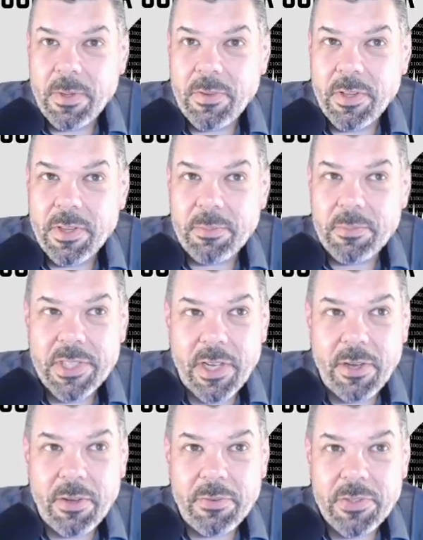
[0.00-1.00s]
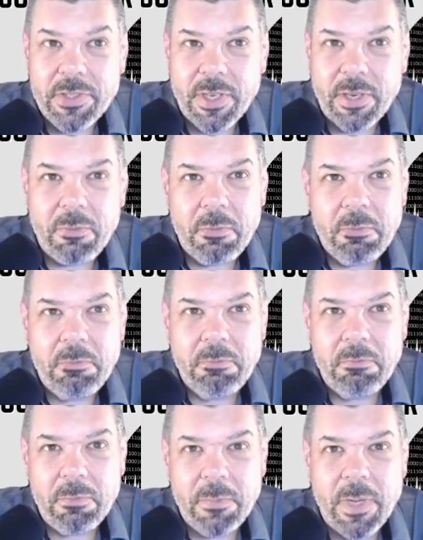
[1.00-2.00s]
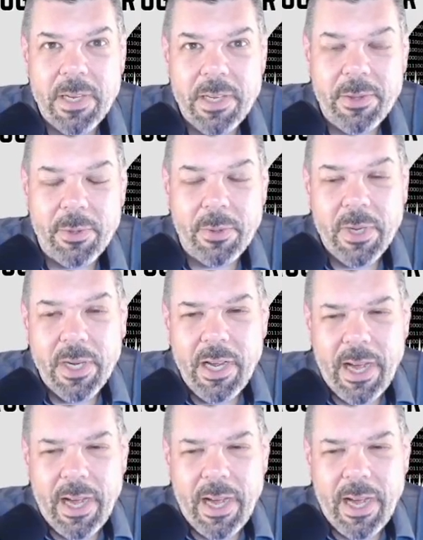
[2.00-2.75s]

to themselves like, either